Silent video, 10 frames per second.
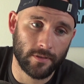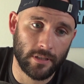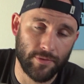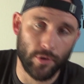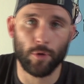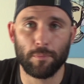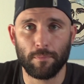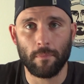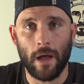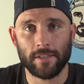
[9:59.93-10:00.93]
if a girl
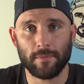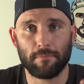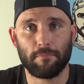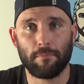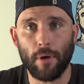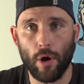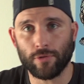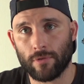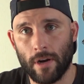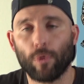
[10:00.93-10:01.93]
has a
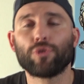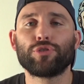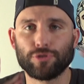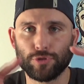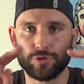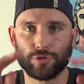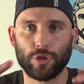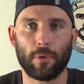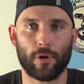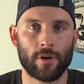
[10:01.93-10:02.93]
post, right? Well,
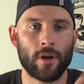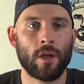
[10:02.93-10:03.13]
two-parter.